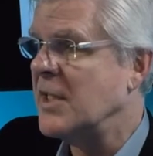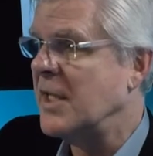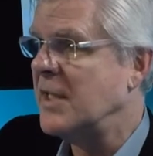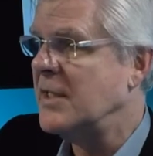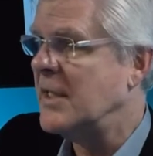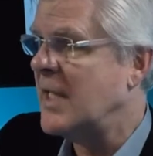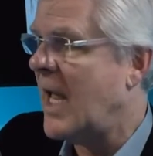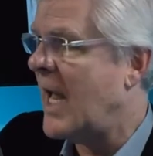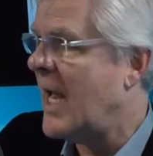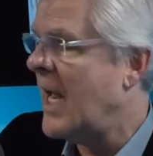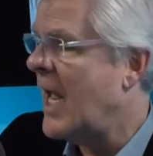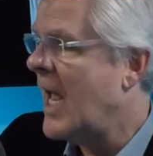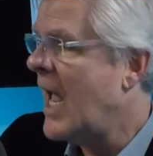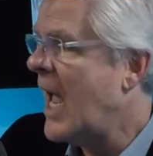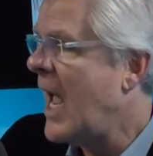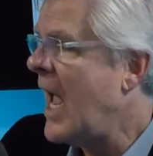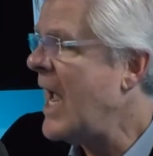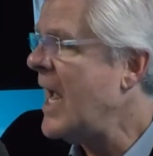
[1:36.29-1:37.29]
he'd say,
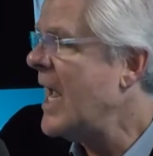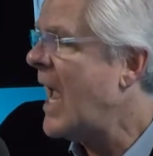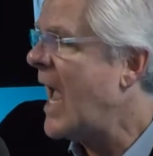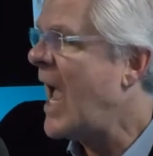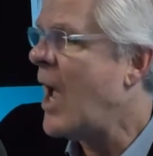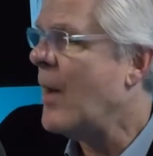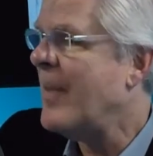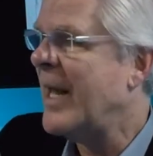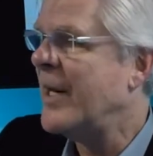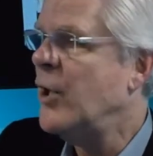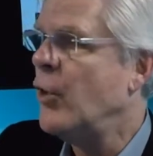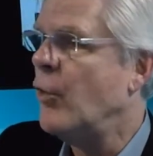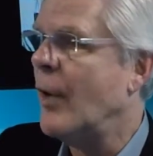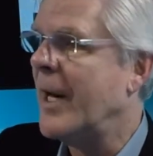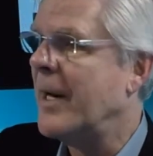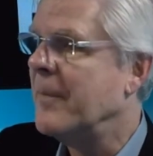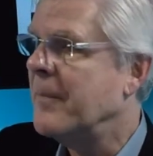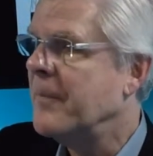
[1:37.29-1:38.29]
hey, how am I
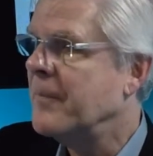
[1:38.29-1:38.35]
doing?